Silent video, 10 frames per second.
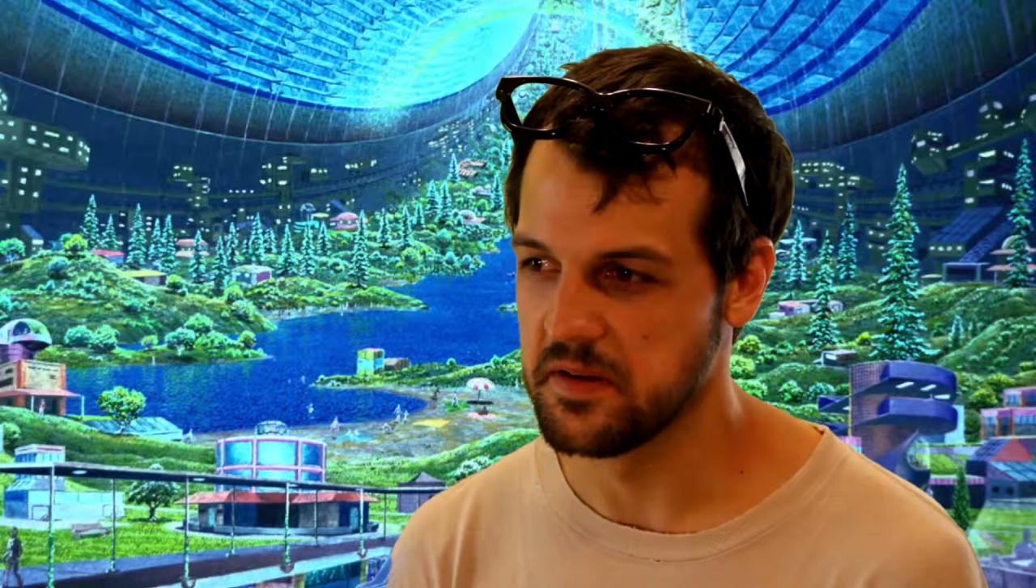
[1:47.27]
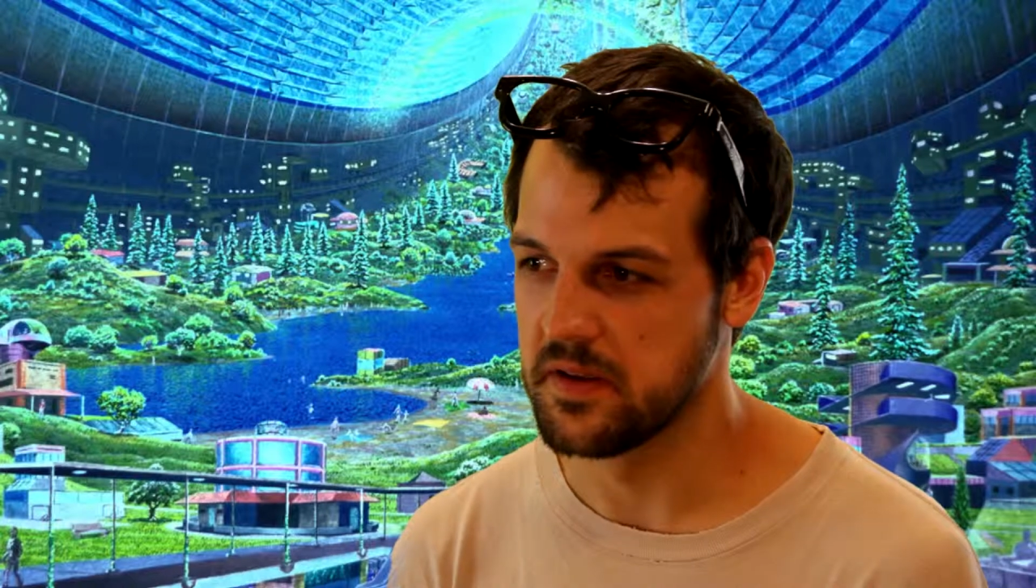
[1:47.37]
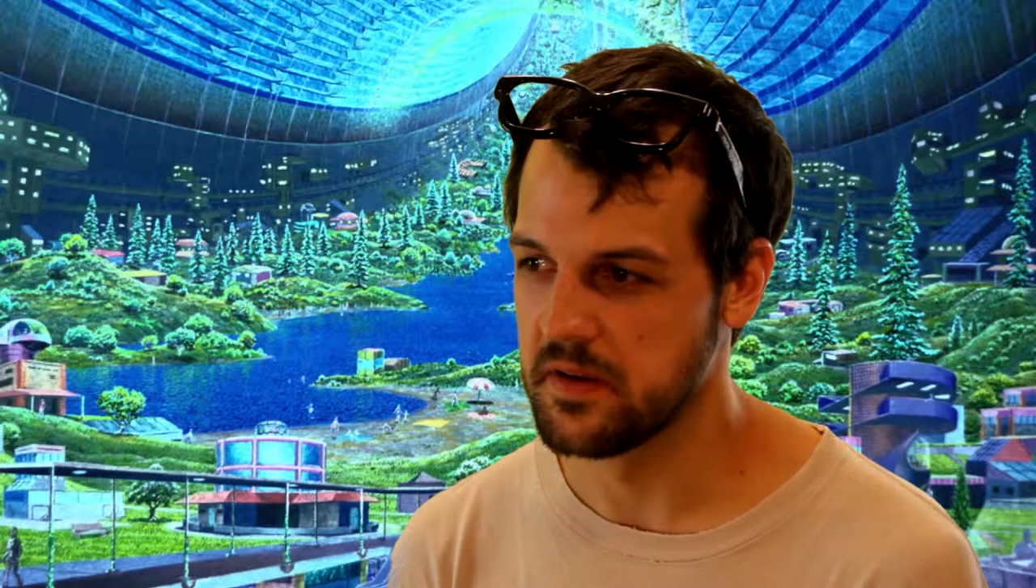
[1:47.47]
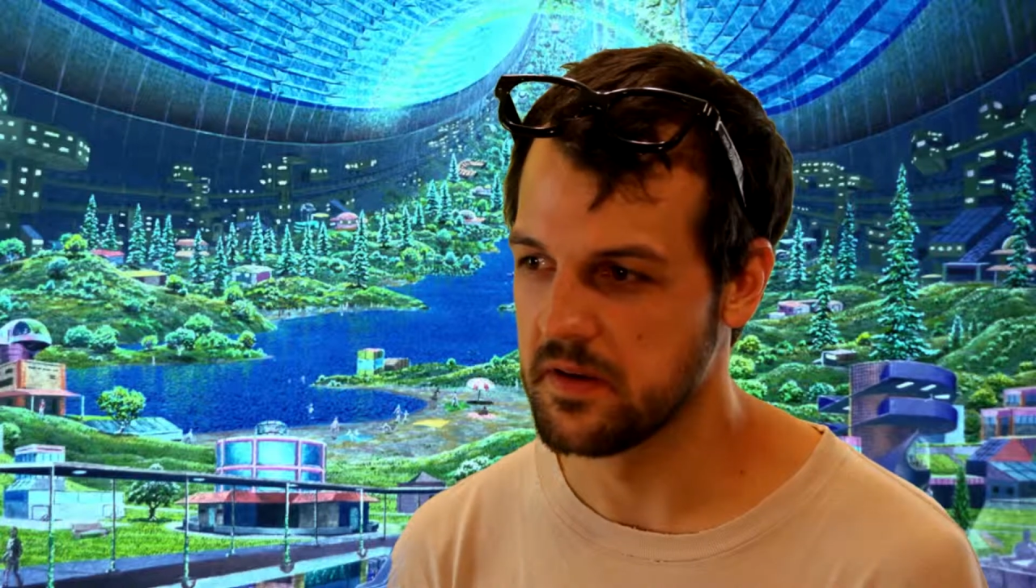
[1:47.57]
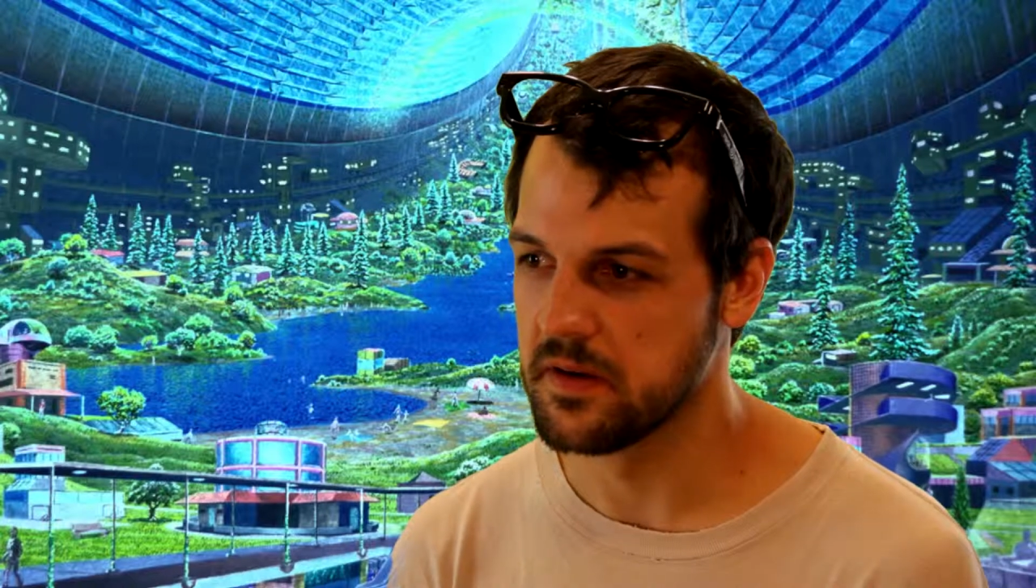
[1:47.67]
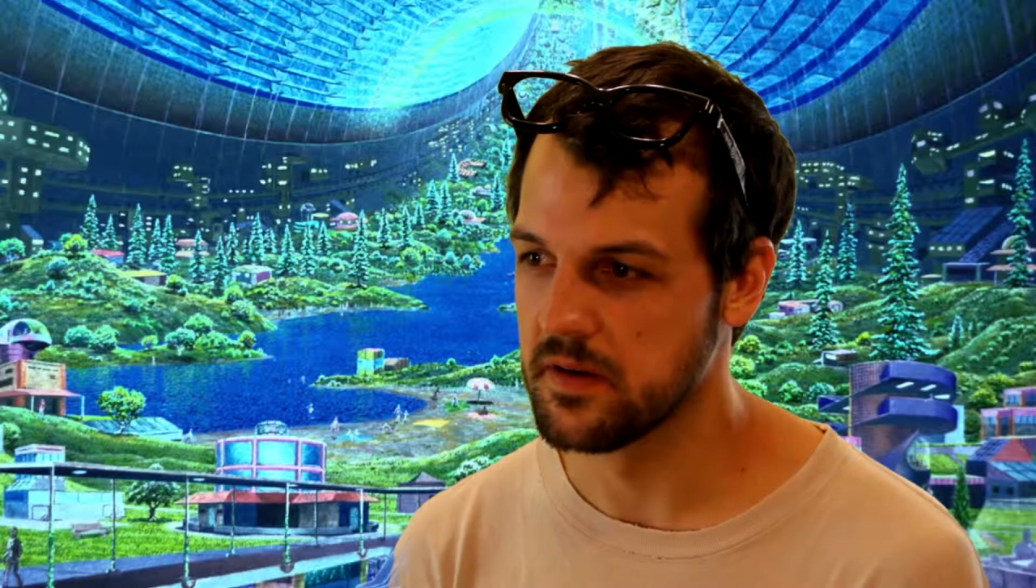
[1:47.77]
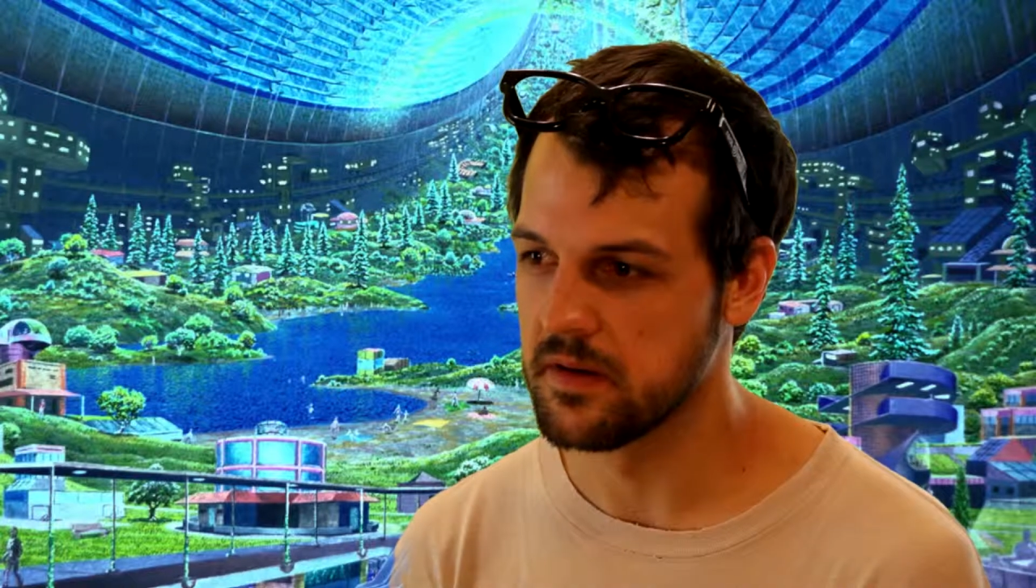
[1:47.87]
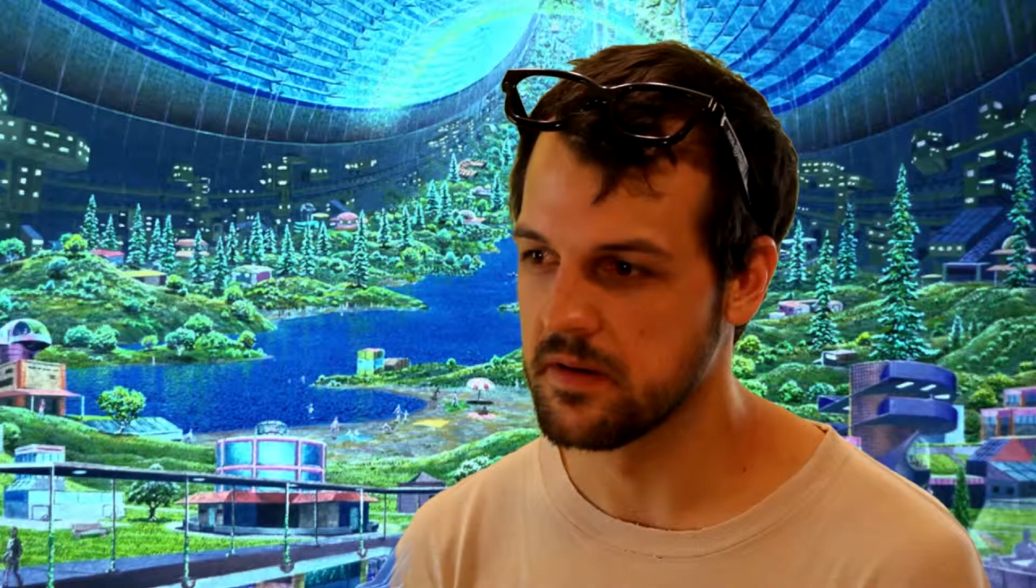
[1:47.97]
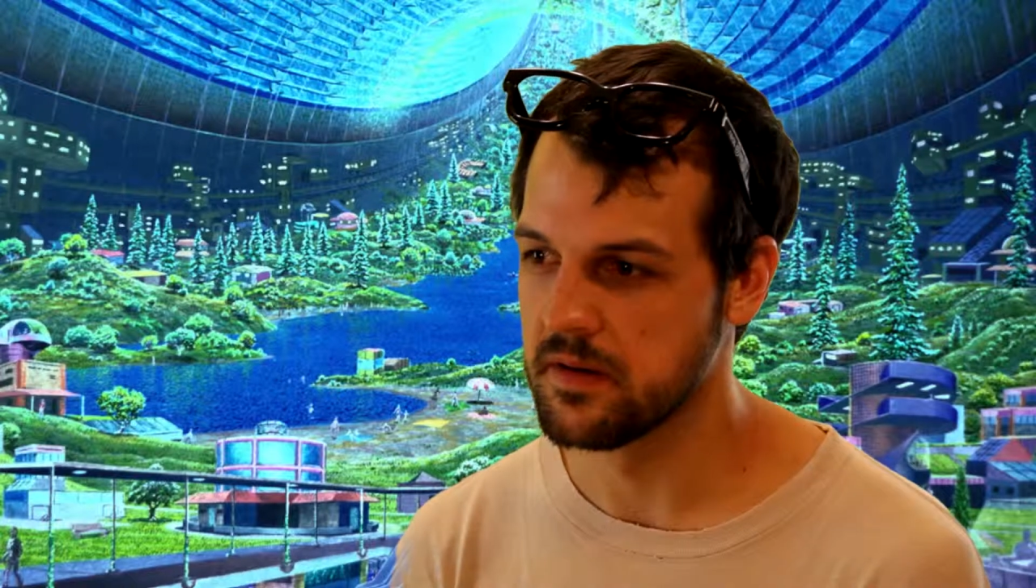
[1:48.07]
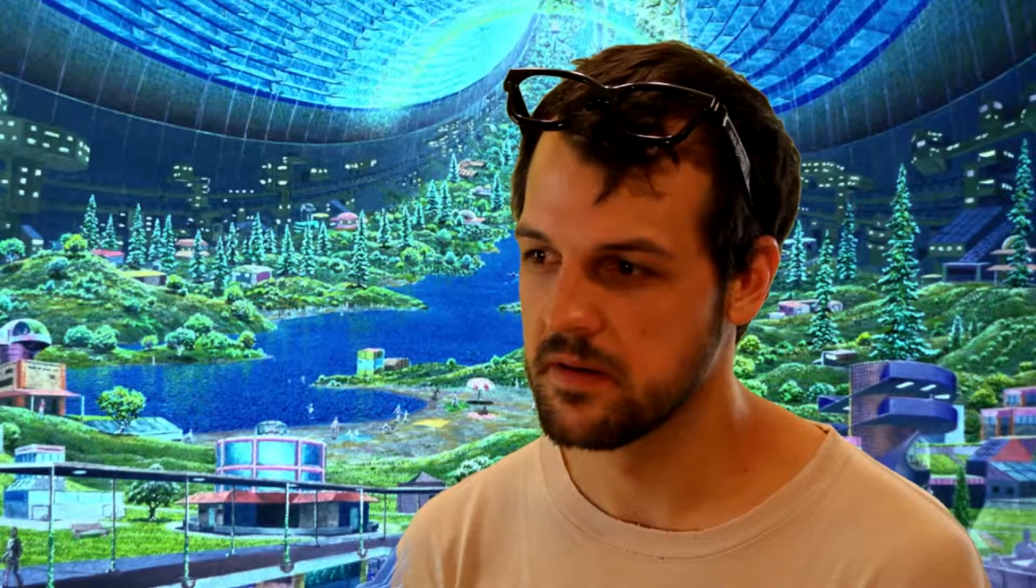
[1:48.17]
and
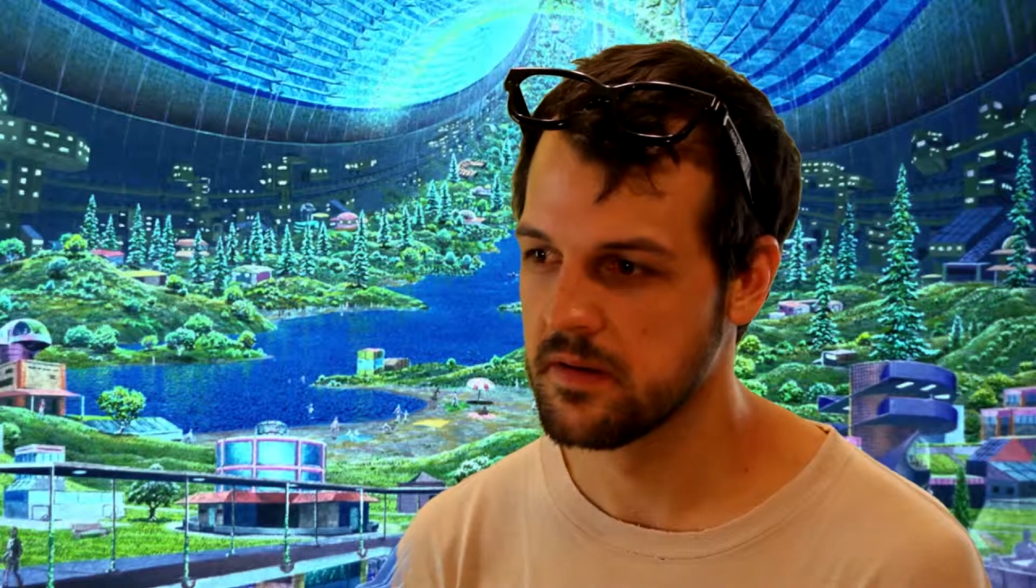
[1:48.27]
uh,